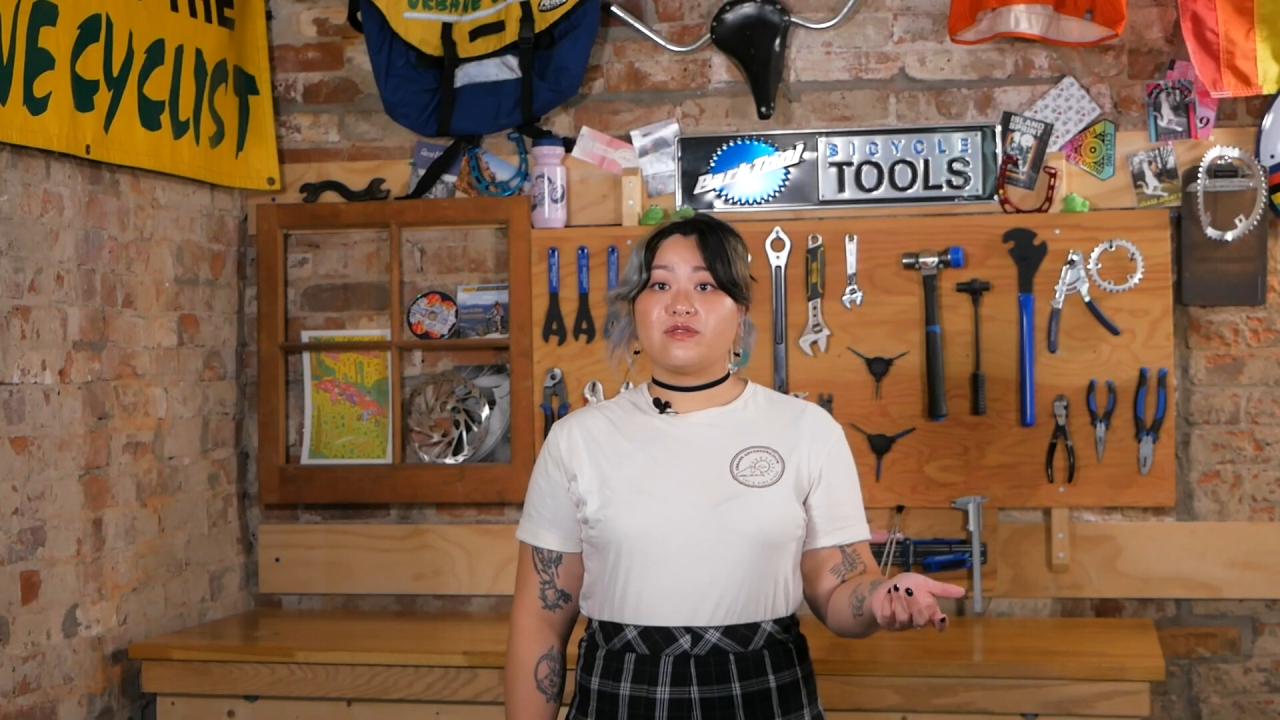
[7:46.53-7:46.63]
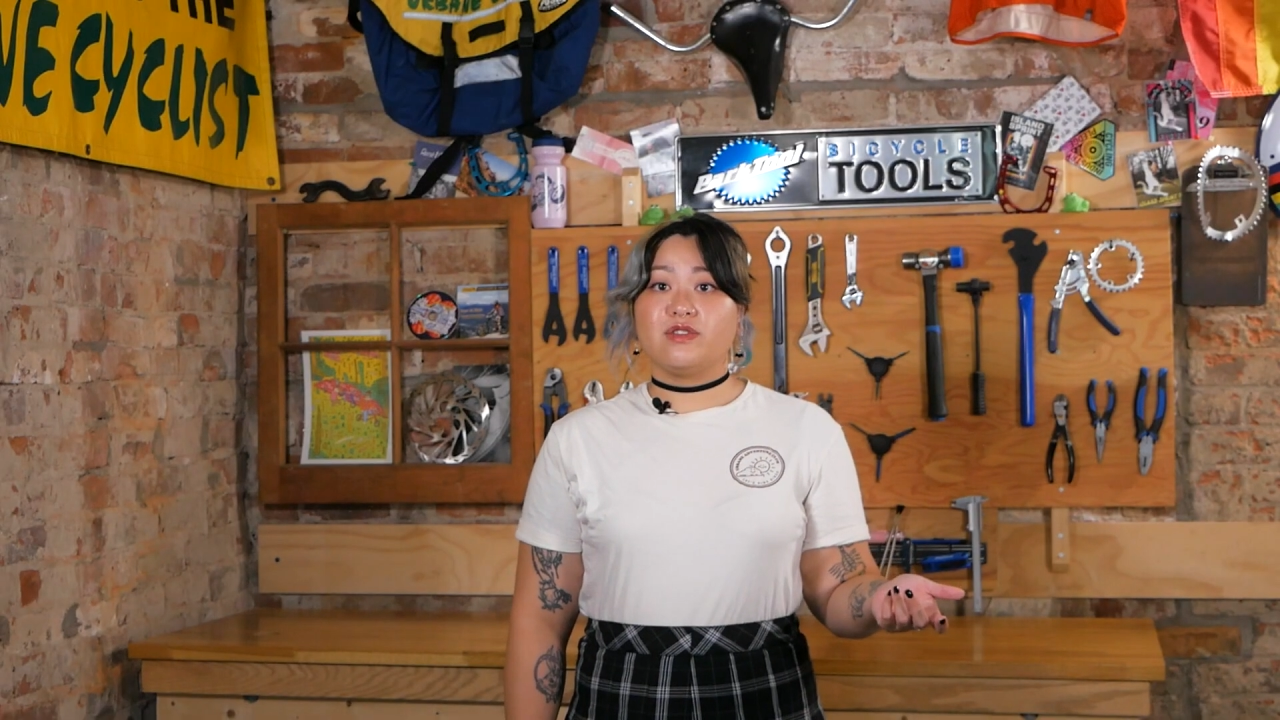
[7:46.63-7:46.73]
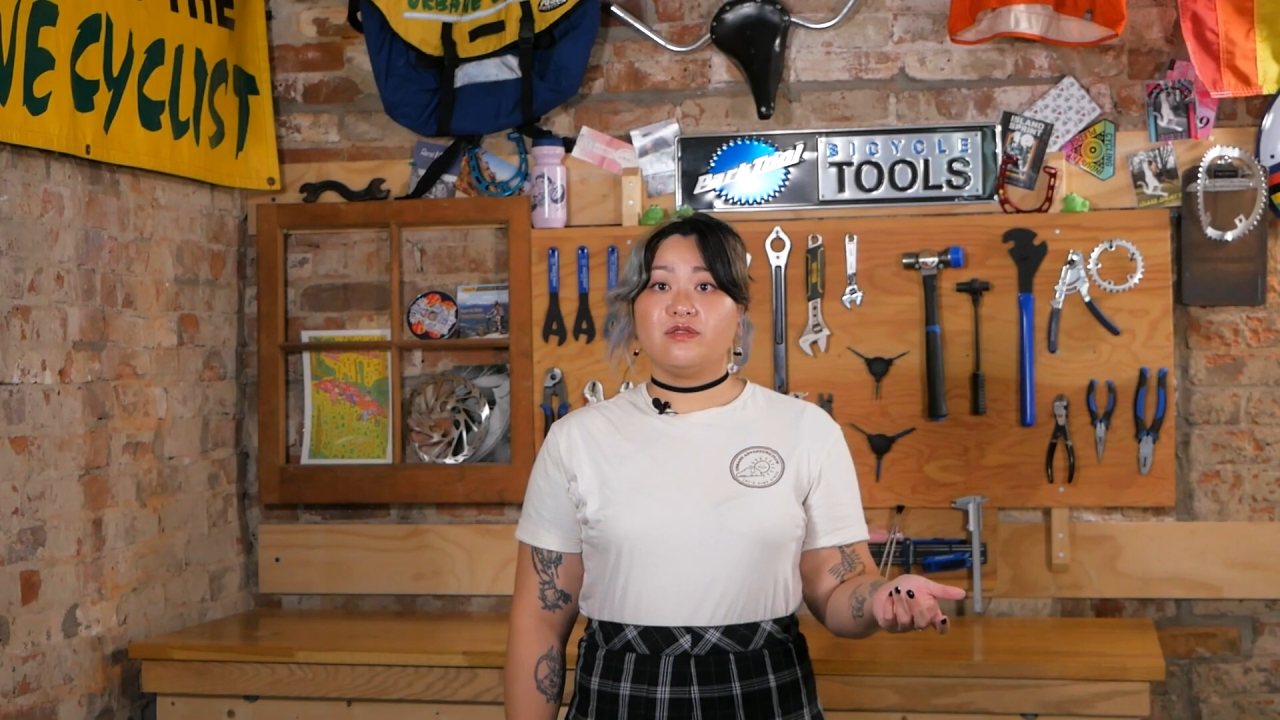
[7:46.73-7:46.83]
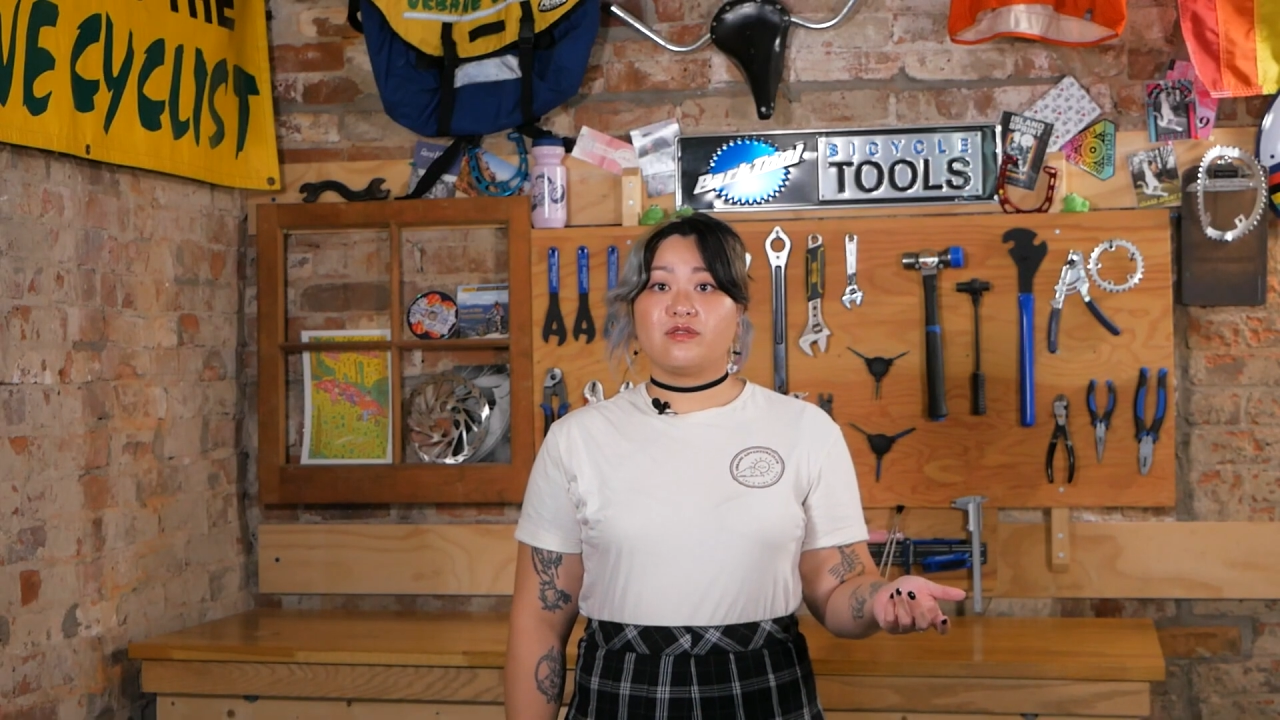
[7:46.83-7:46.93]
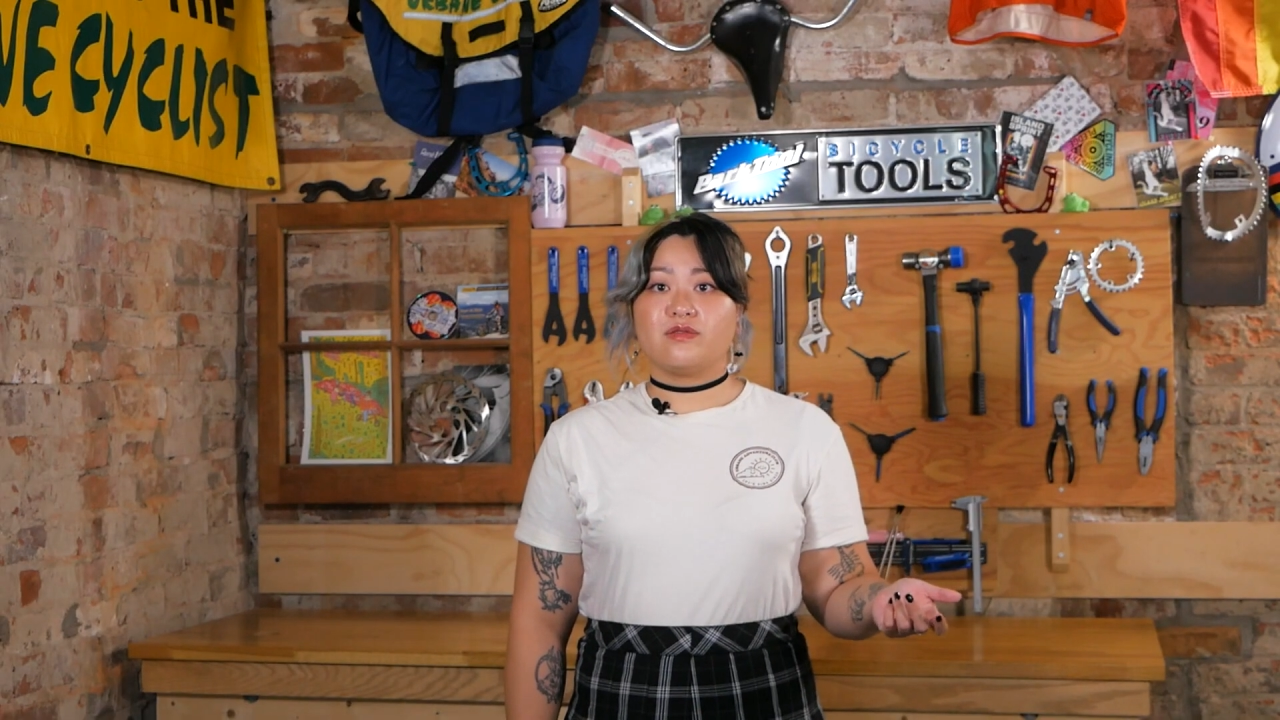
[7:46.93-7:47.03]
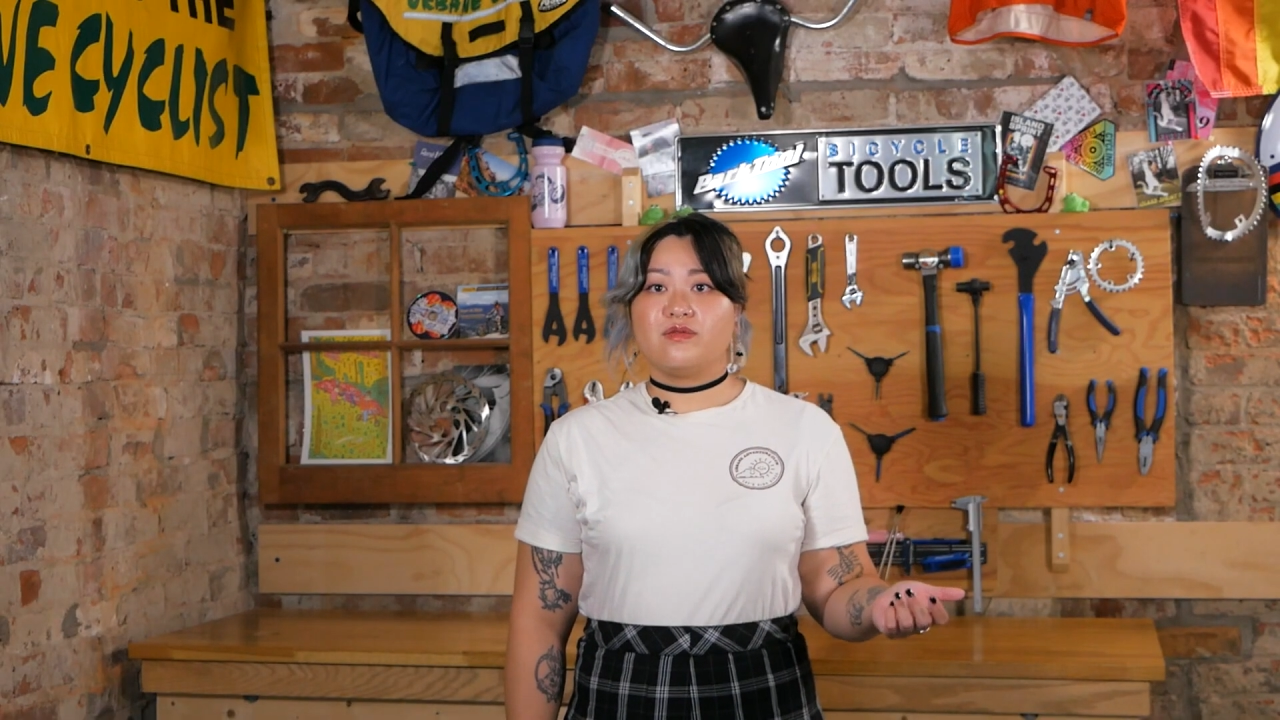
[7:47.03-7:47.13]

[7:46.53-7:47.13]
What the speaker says: route